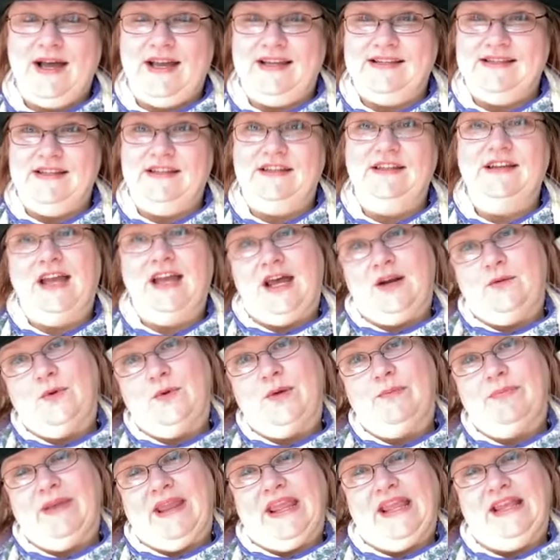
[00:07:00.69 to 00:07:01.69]
I said, you got to wear
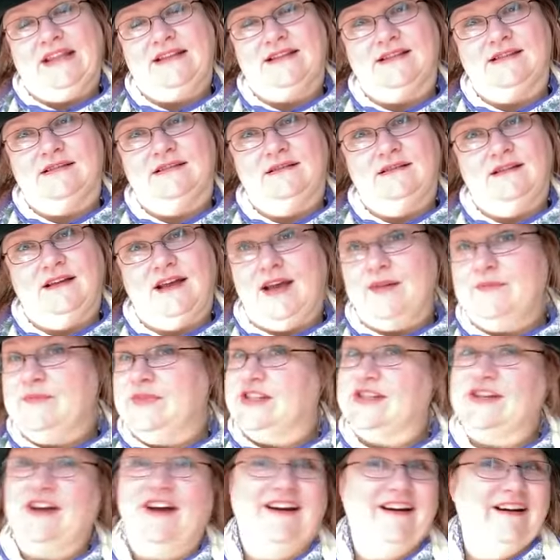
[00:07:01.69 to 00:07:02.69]
pants. I'm
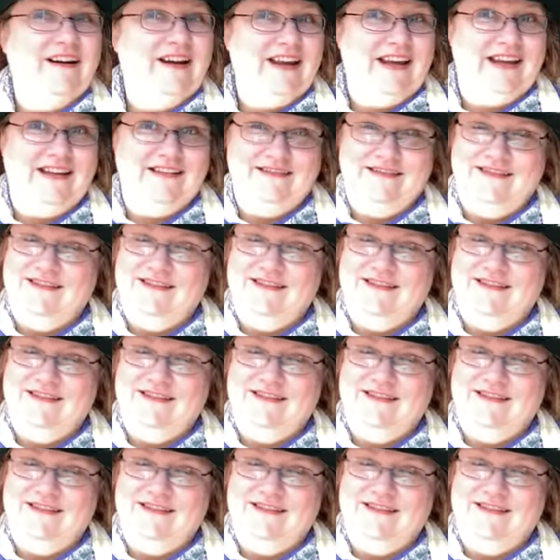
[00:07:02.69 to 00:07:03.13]
sorry.